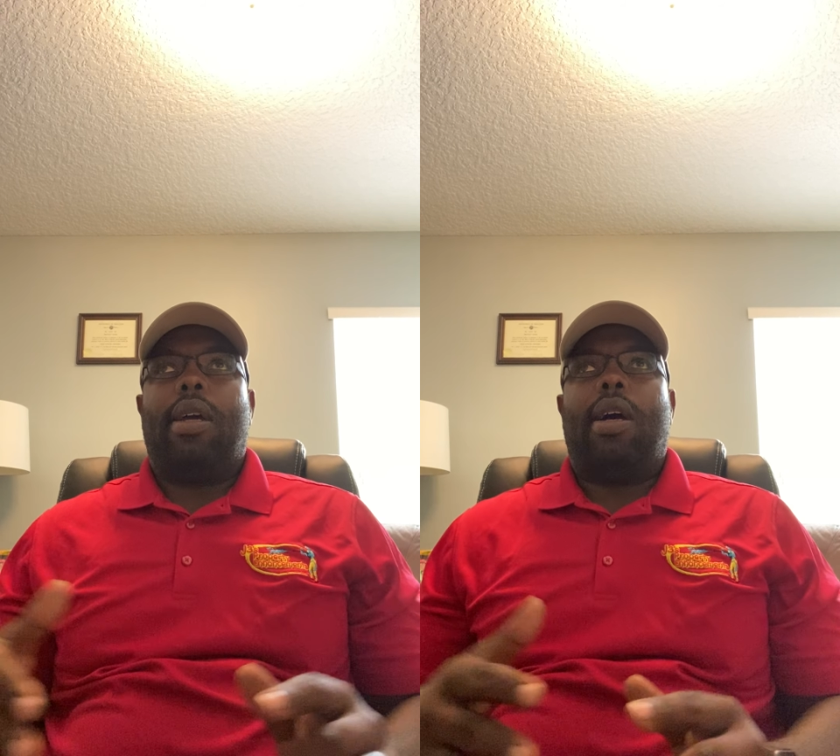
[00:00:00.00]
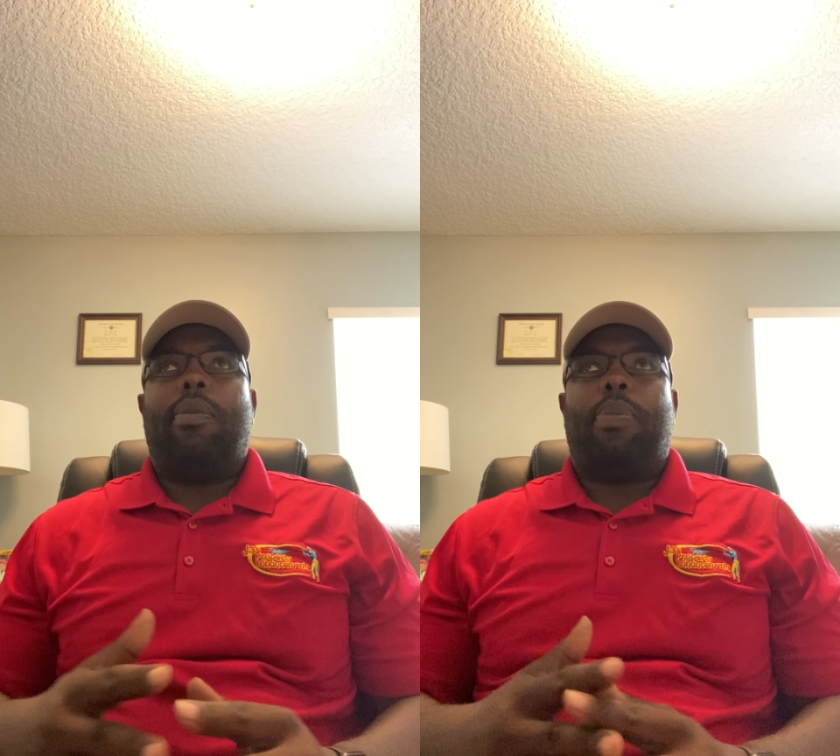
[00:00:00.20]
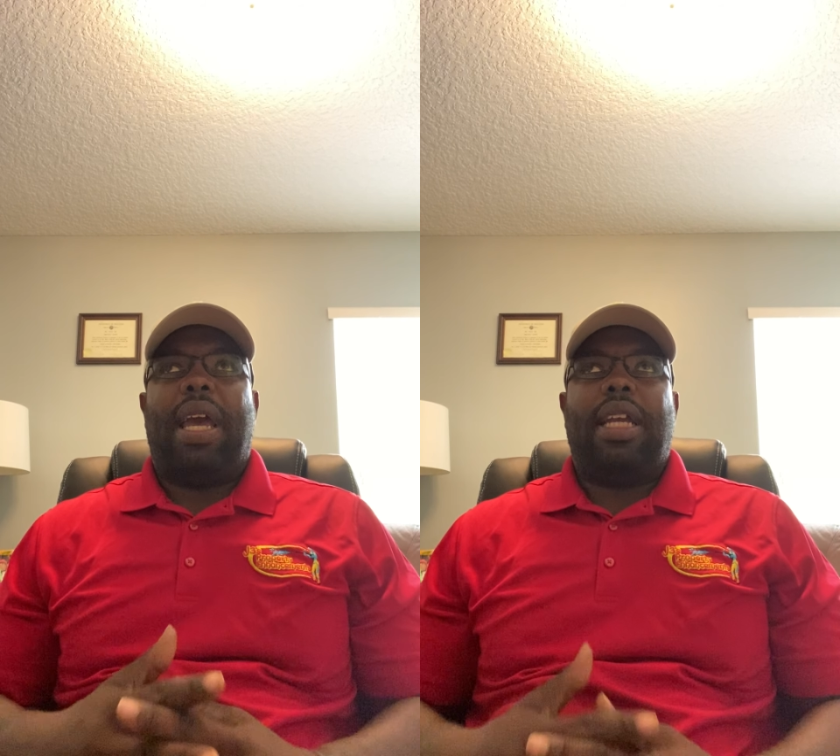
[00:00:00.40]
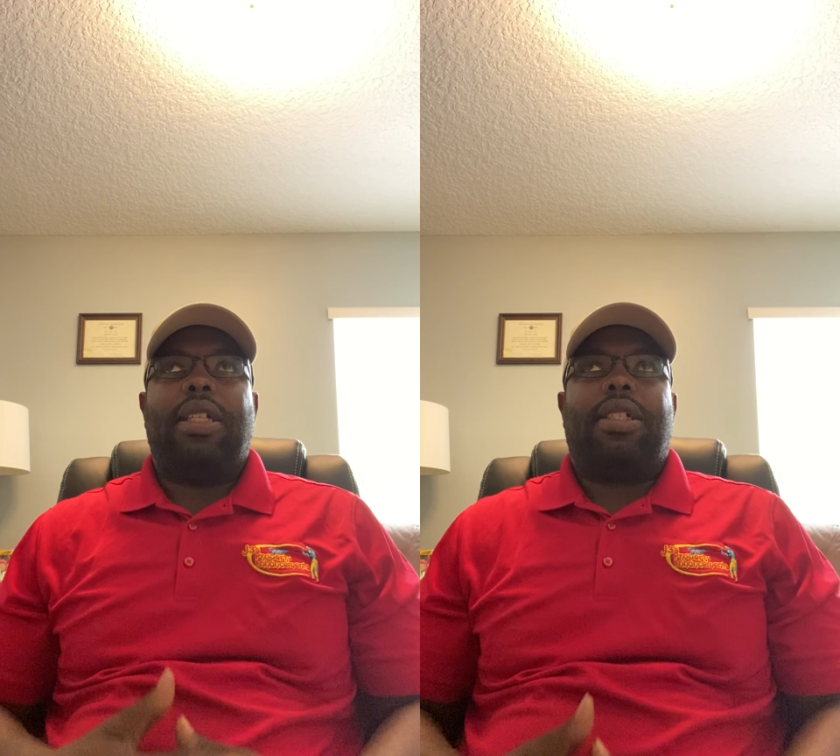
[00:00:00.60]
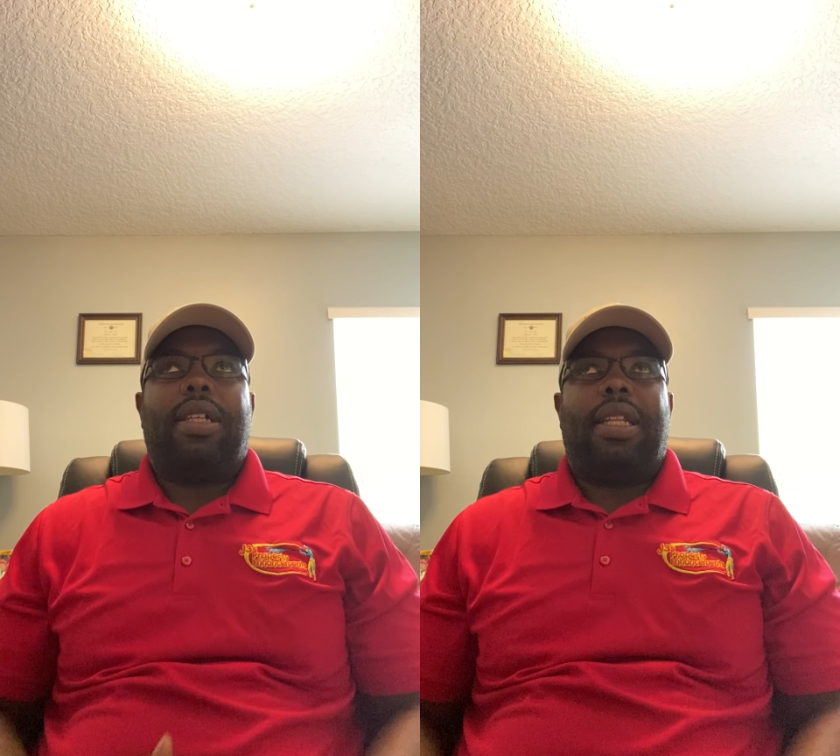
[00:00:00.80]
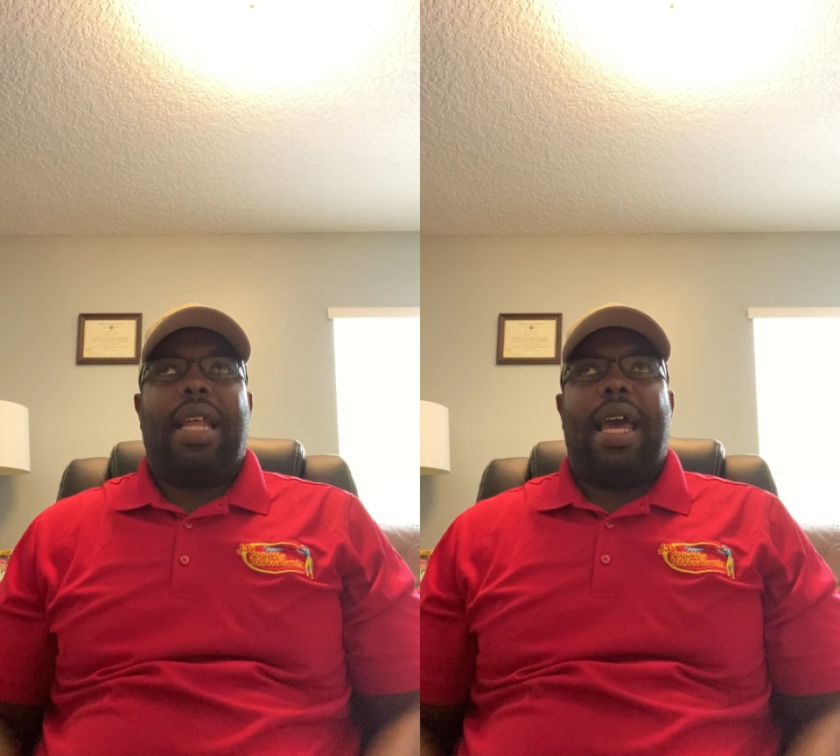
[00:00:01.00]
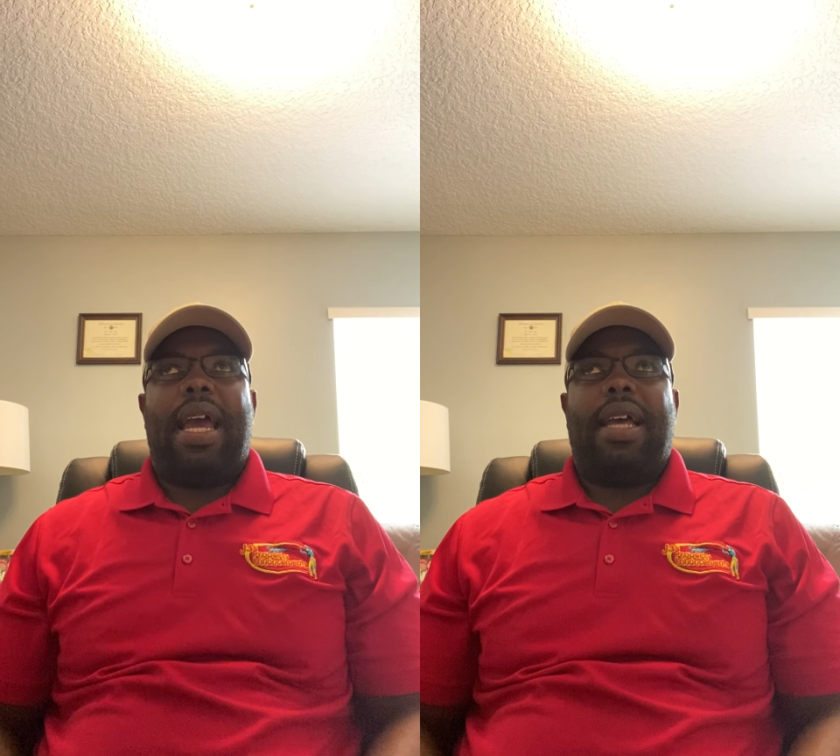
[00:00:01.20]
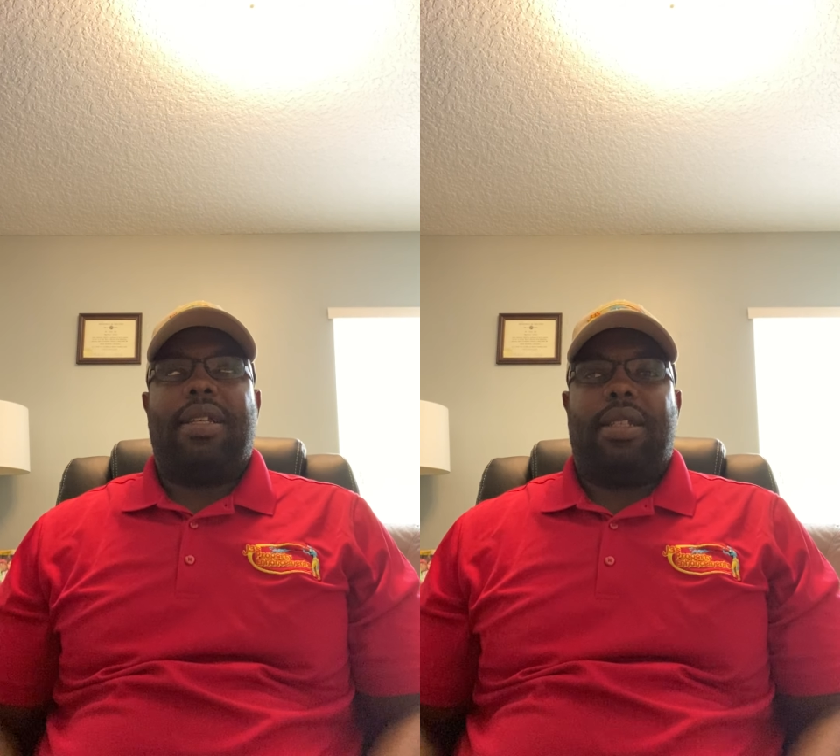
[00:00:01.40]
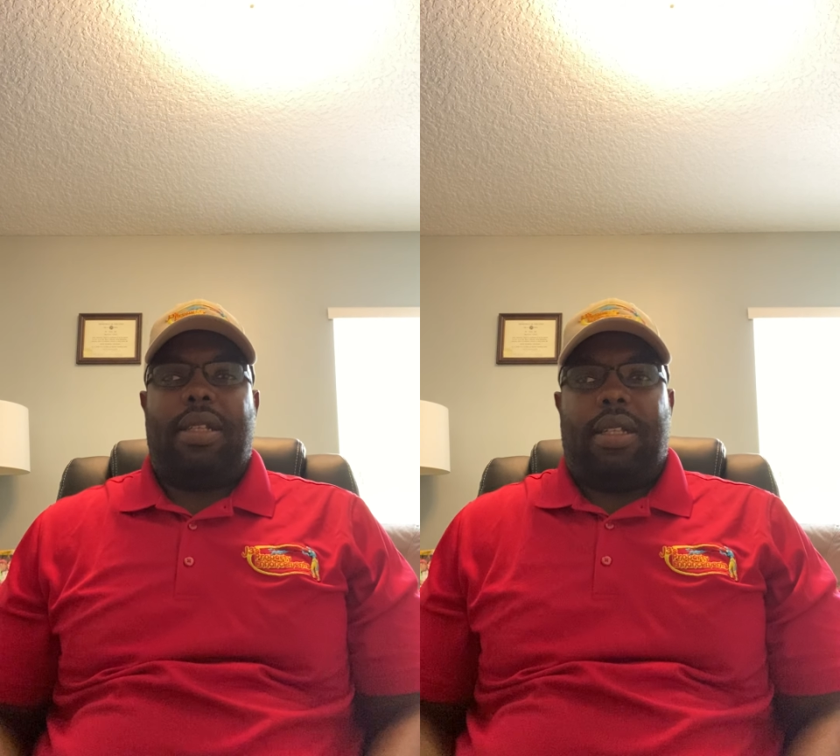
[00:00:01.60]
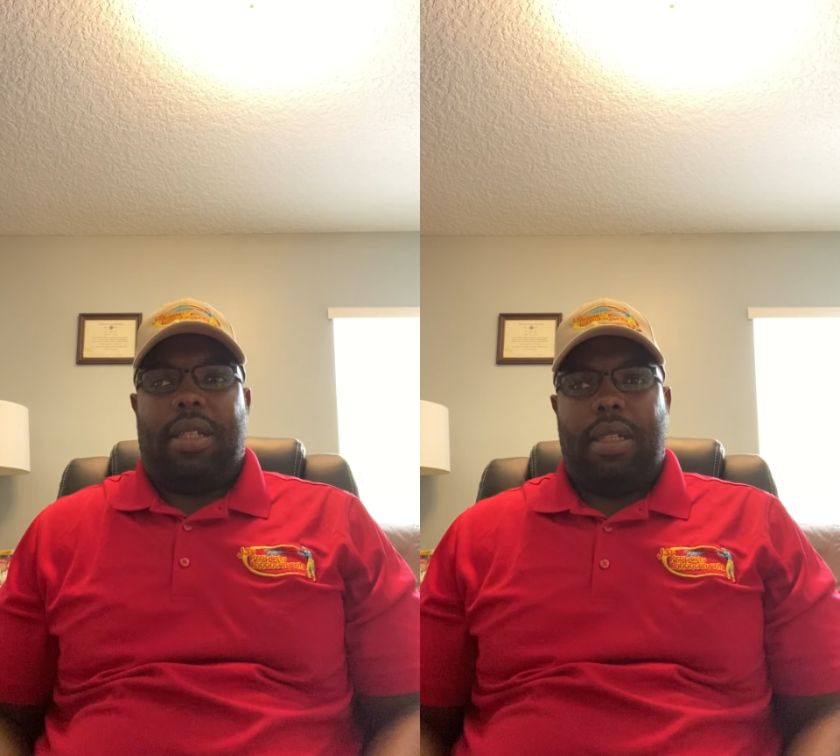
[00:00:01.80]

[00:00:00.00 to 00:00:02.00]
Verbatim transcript: a paint should last